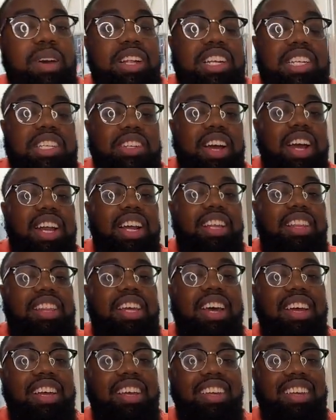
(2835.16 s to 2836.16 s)
about to try that
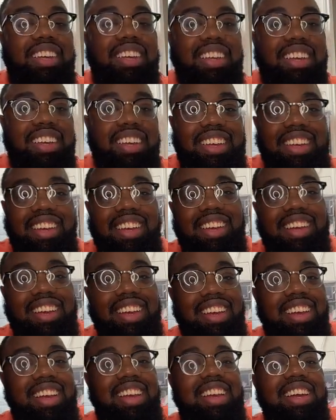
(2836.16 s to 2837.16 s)
thing.
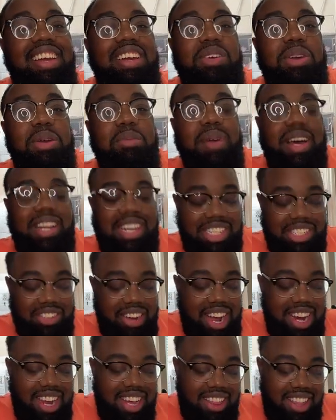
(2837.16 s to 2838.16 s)
We about to
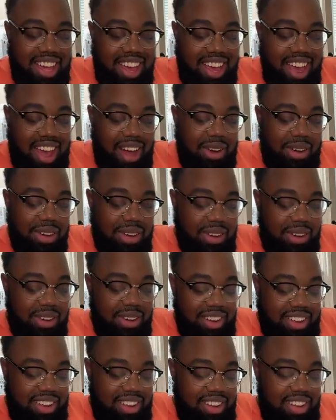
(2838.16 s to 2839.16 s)
try that thing out. Hold
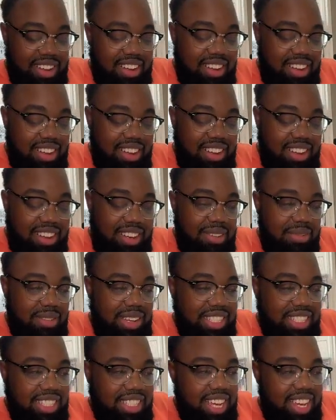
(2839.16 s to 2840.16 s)
on. Let
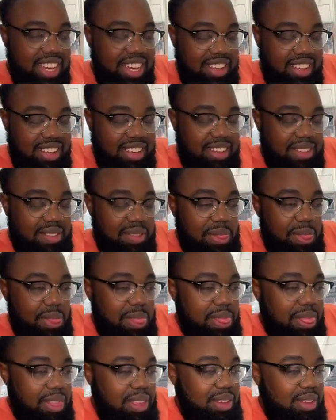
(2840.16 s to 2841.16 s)
me see.
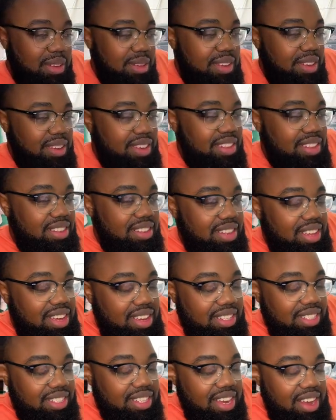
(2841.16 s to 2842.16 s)

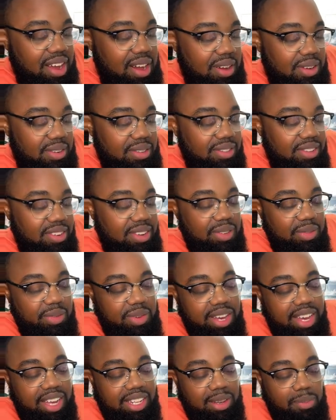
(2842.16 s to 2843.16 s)
Let's go.
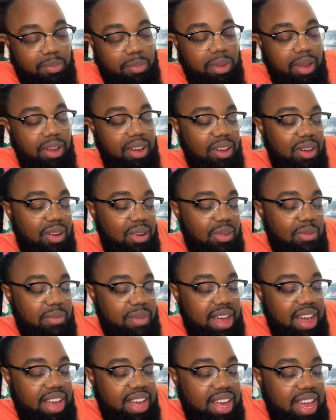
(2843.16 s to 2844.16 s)
We got the, oh
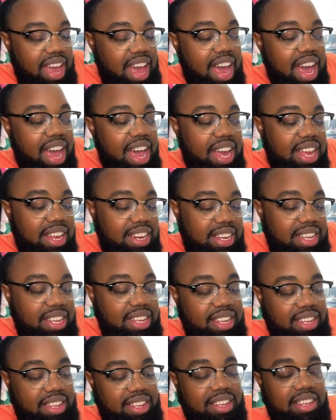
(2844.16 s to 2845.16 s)
my God.
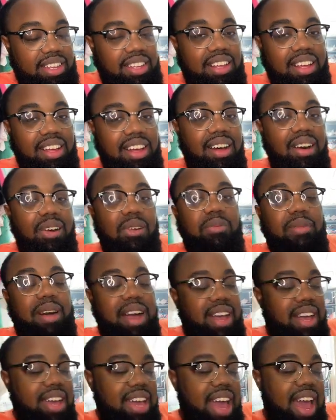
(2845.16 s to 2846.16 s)
Oh
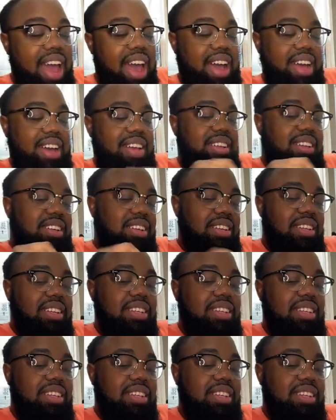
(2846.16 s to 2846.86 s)
my God.